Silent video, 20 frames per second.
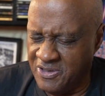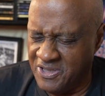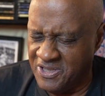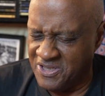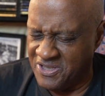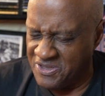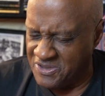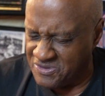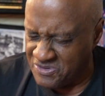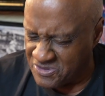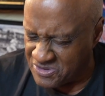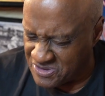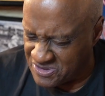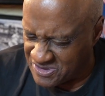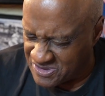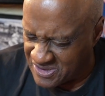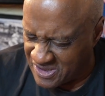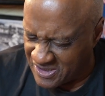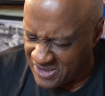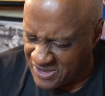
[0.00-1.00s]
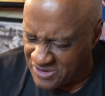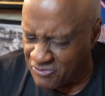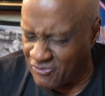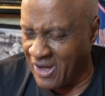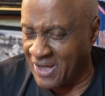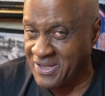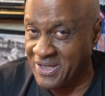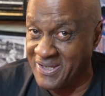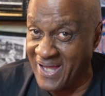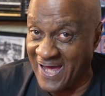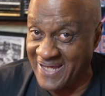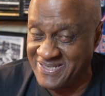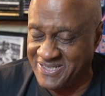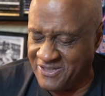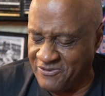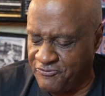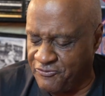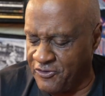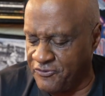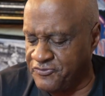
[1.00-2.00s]
in around the
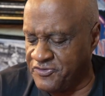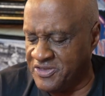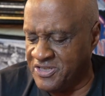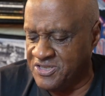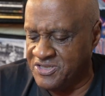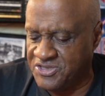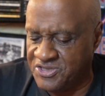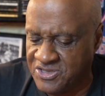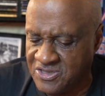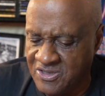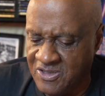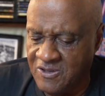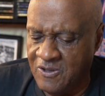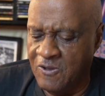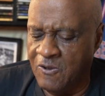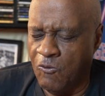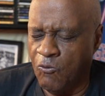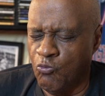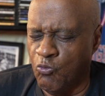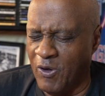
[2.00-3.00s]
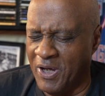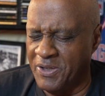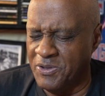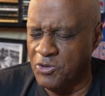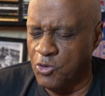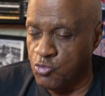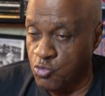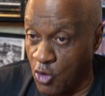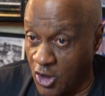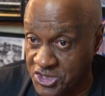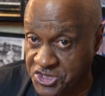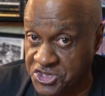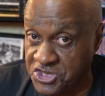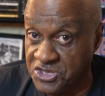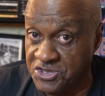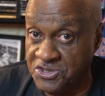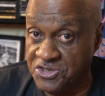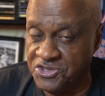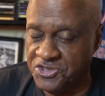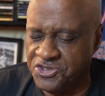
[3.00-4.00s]
1950s when the
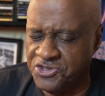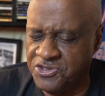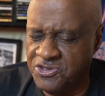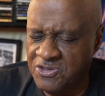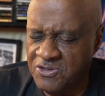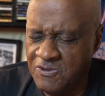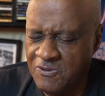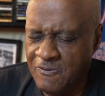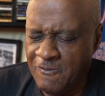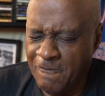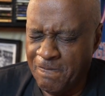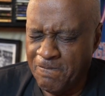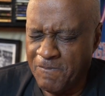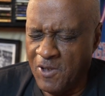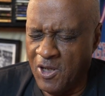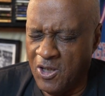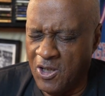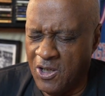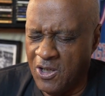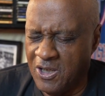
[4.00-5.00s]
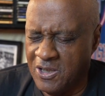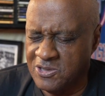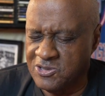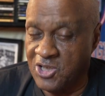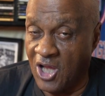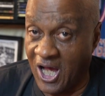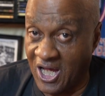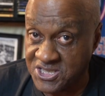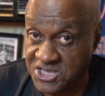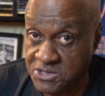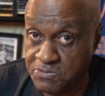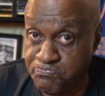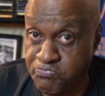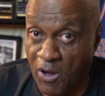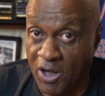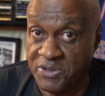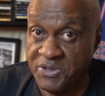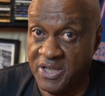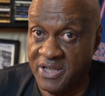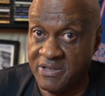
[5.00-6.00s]
Russians launched
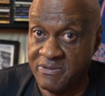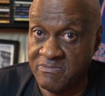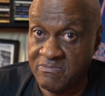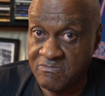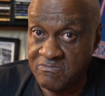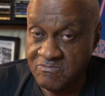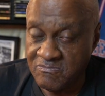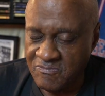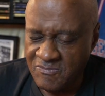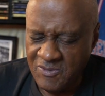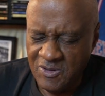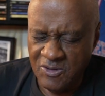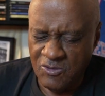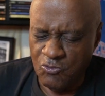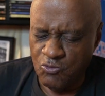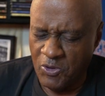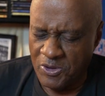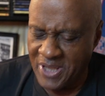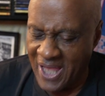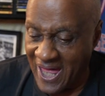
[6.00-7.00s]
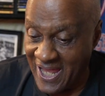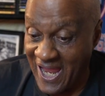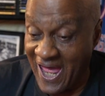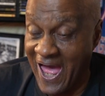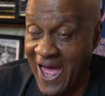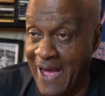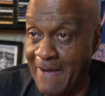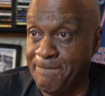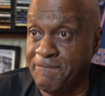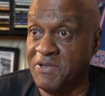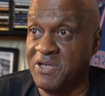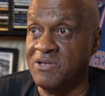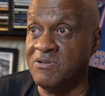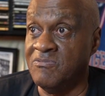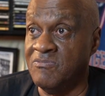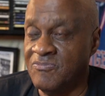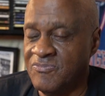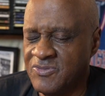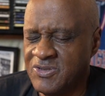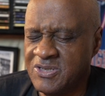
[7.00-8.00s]
Sputnik. When that
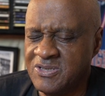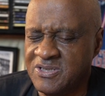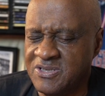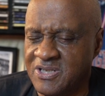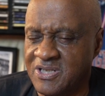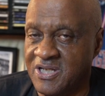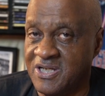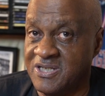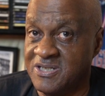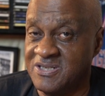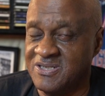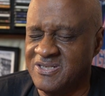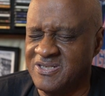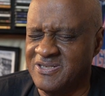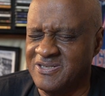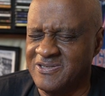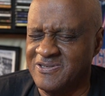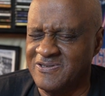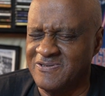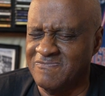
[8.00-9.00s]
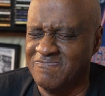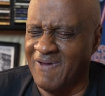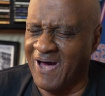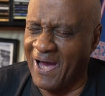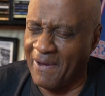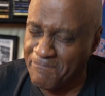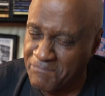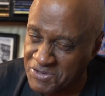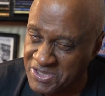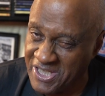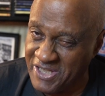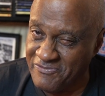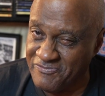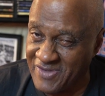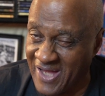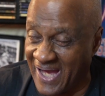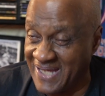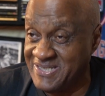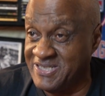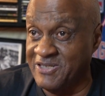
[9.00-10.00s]
happened in, I believe,
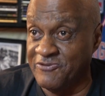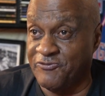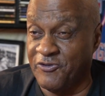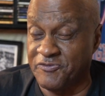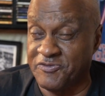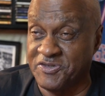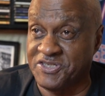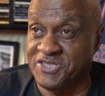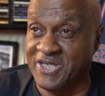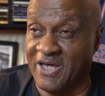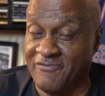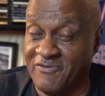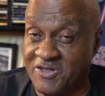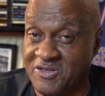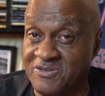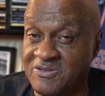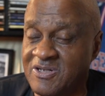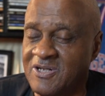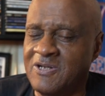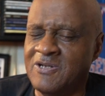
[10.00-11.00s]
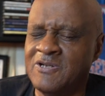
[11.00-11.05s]
1957,